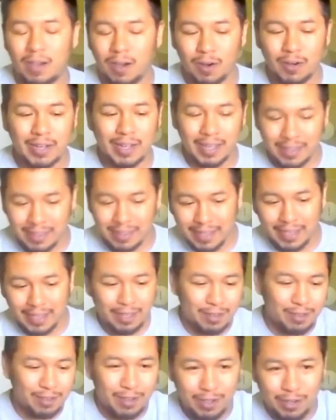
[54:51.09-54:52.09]
Okay,
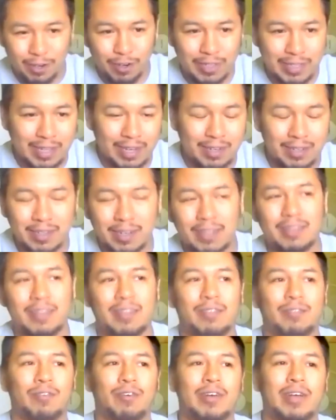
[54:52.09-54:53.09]
thank you. I'll go in there and cut
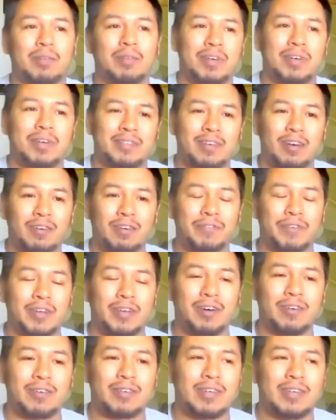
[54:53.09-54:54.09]
the throat out myself, you
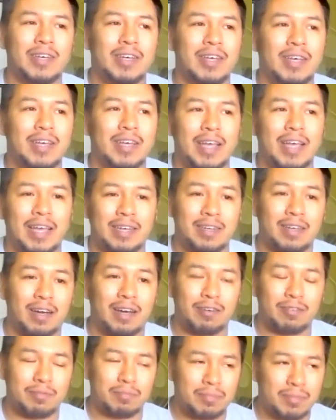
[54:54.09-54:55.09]
know, and and
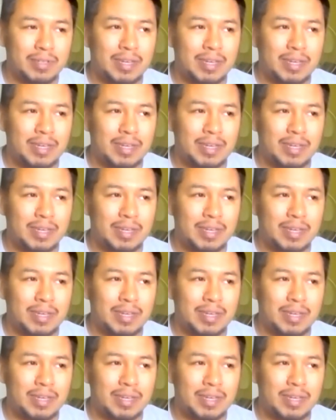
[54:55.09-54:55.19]
uh,